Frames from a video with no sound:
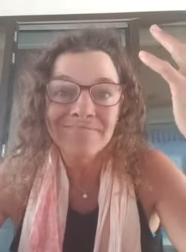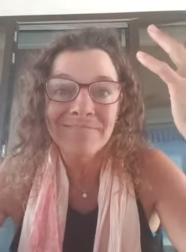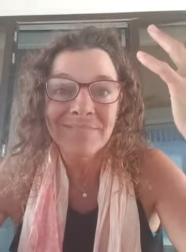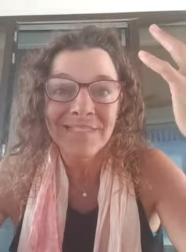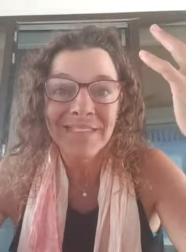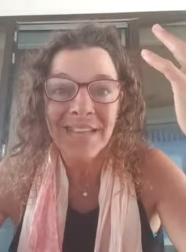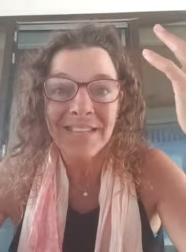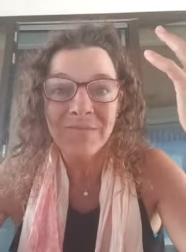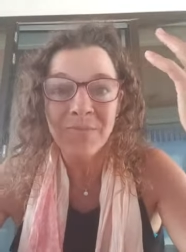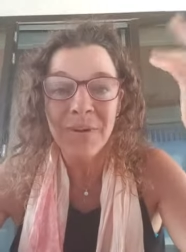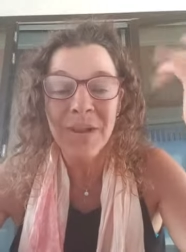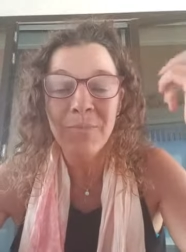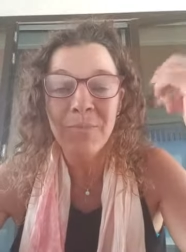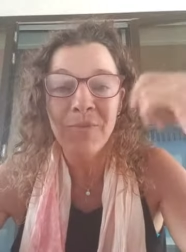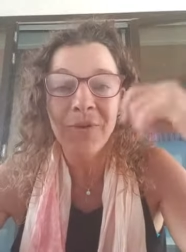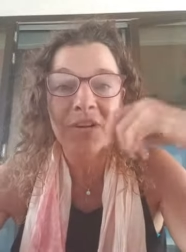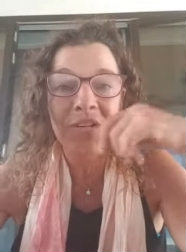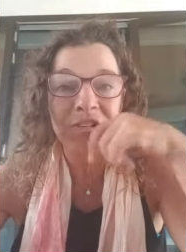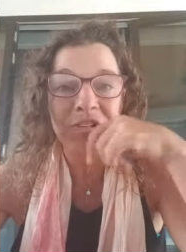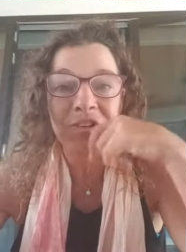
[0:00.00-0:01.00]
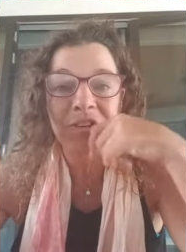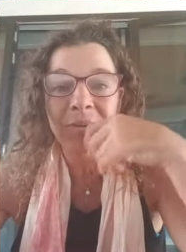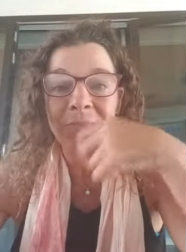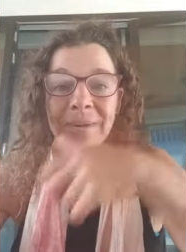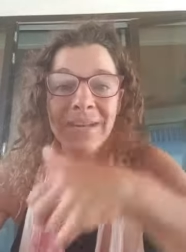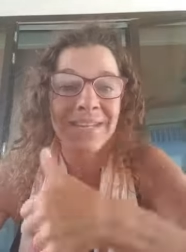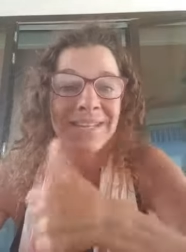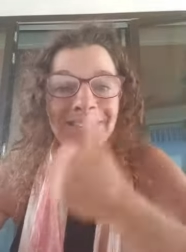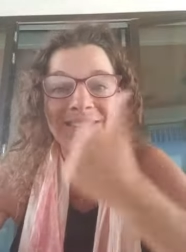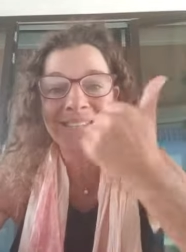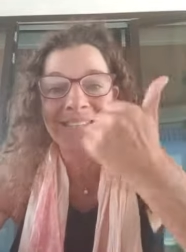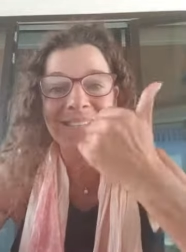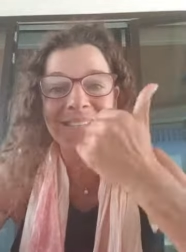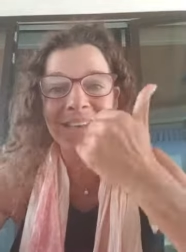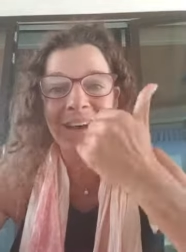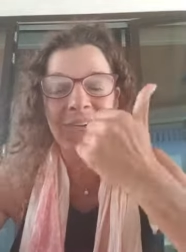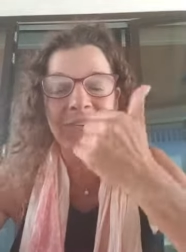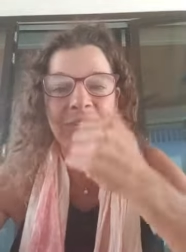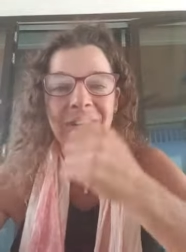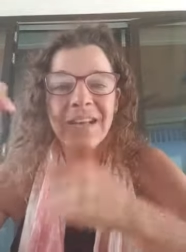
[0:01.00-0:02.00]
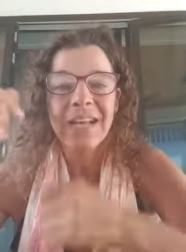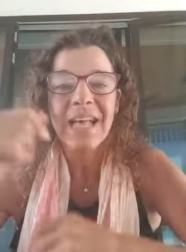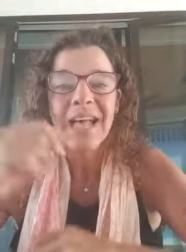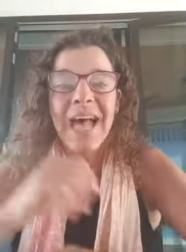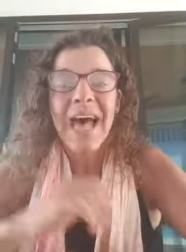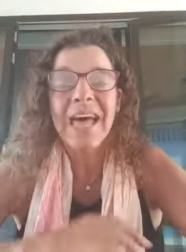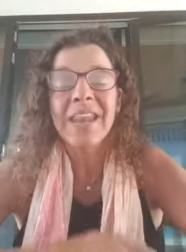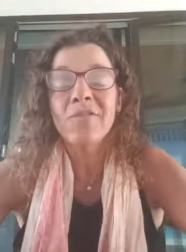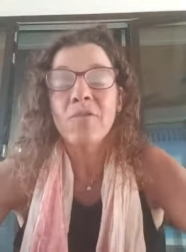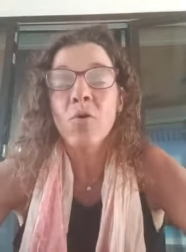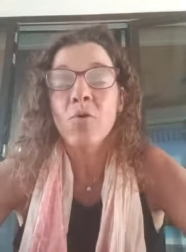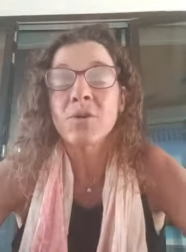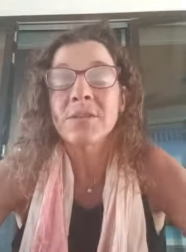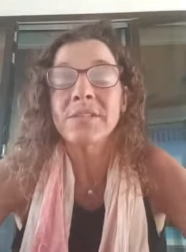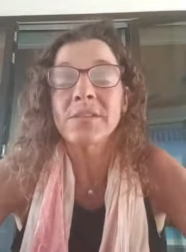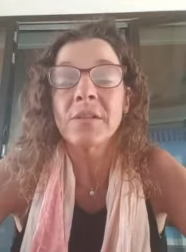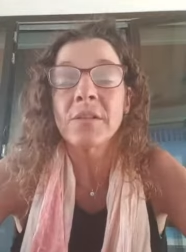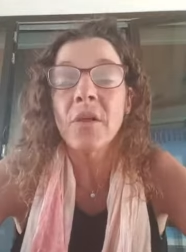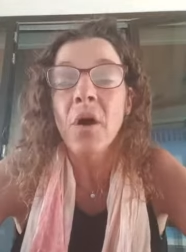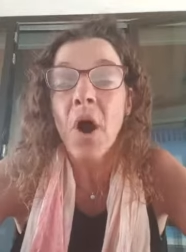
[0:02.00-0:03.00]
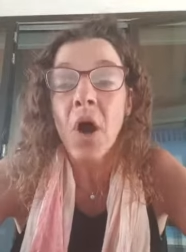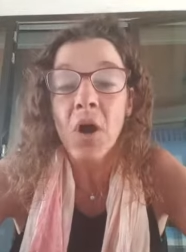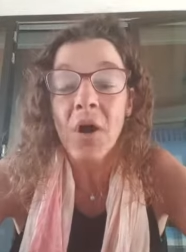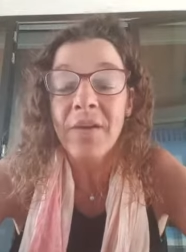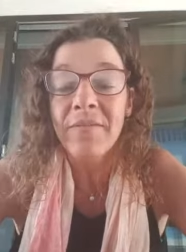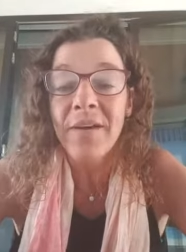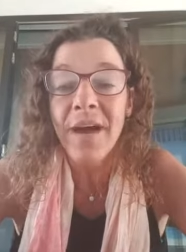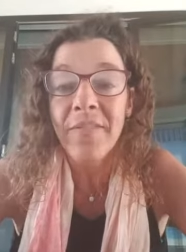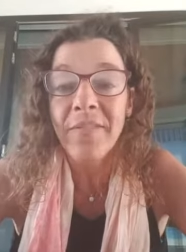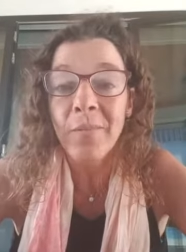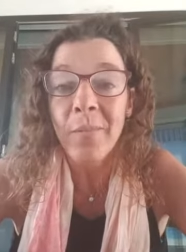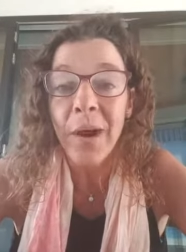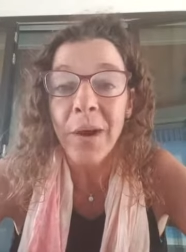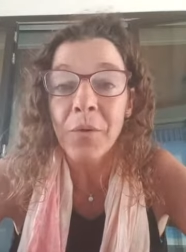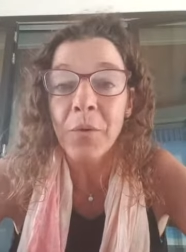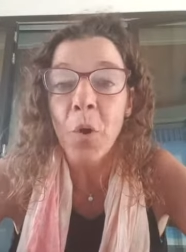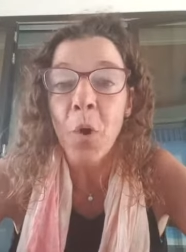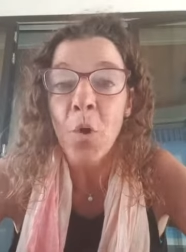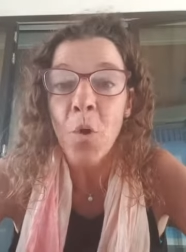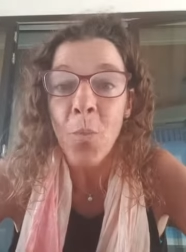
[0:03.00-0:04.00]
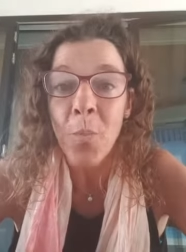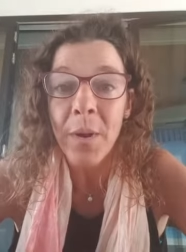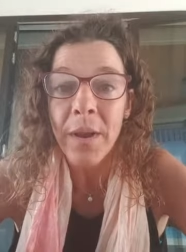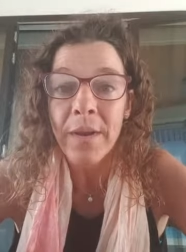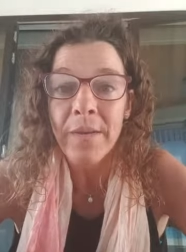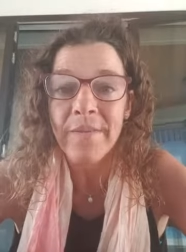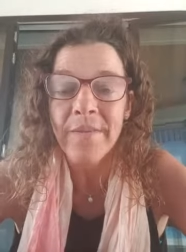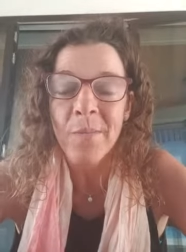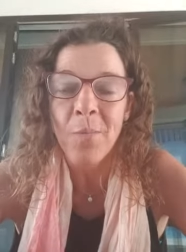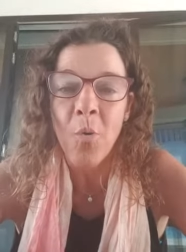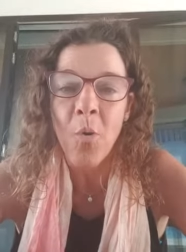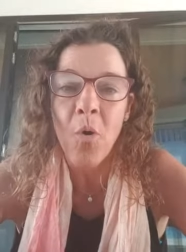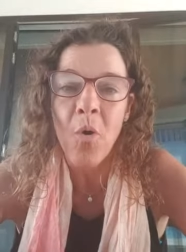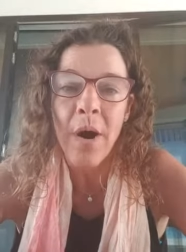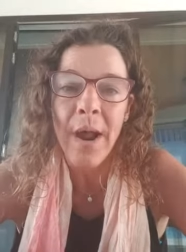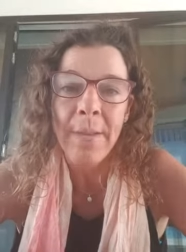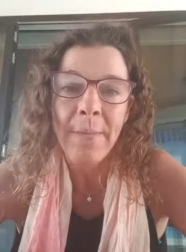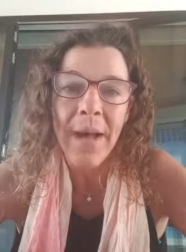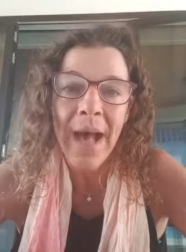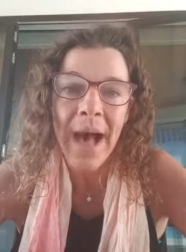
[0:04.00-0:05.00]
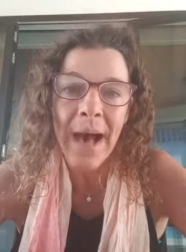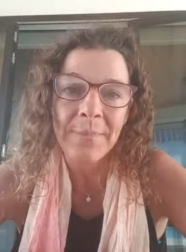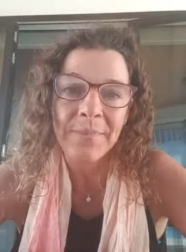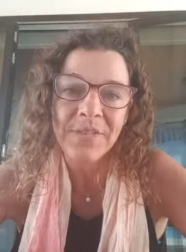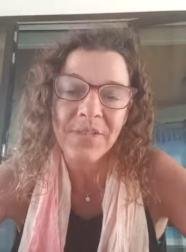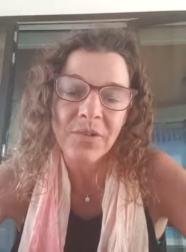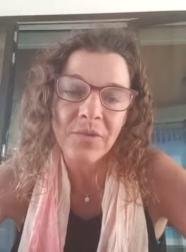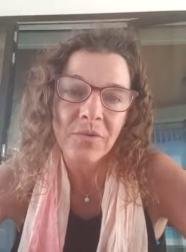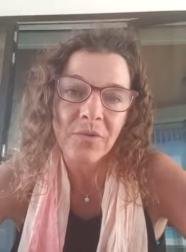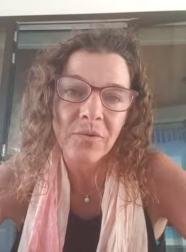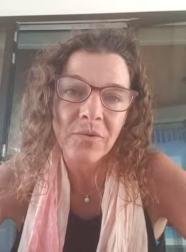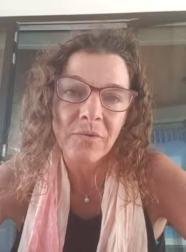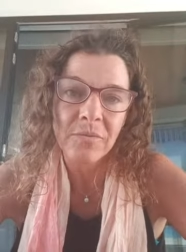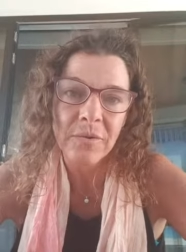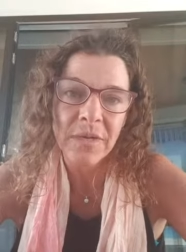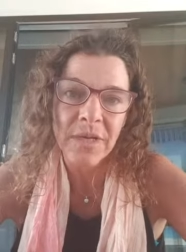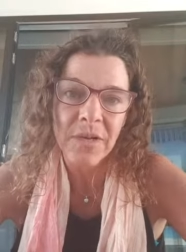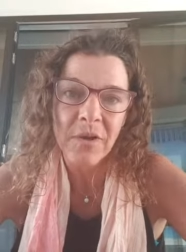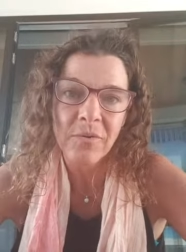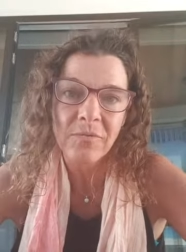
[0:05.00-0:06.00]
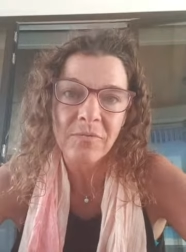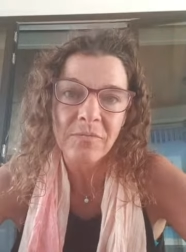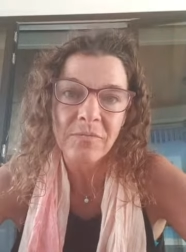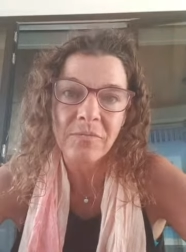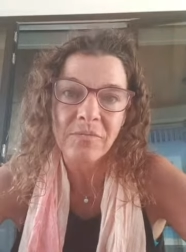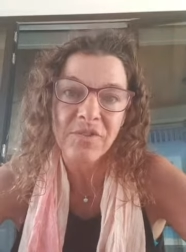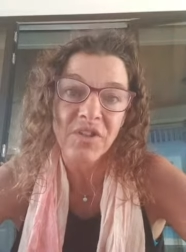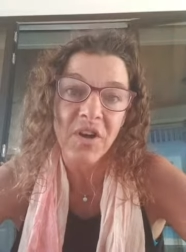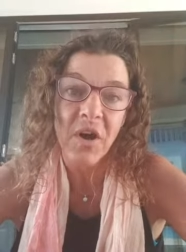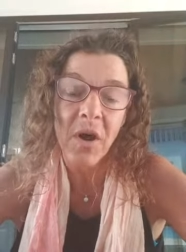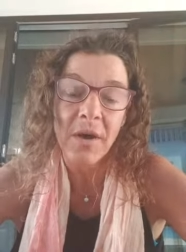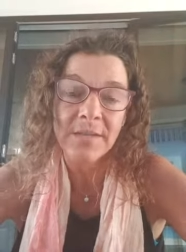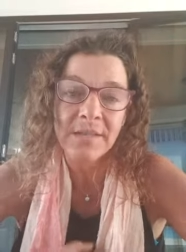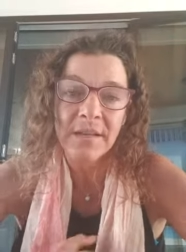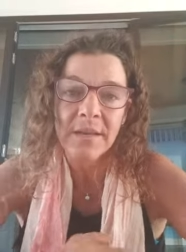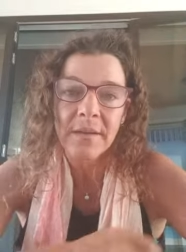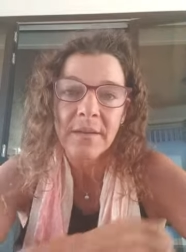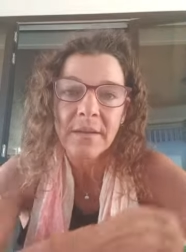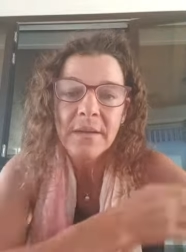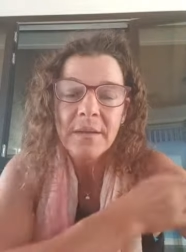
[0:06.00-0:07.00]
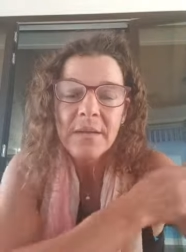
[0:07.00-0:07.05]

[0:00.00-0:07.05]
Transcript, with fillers: That's when I'm pretty sure I'm like, this is out. And of course, the longer I've had the bottle open, the more I'm apt to, you know, toss it.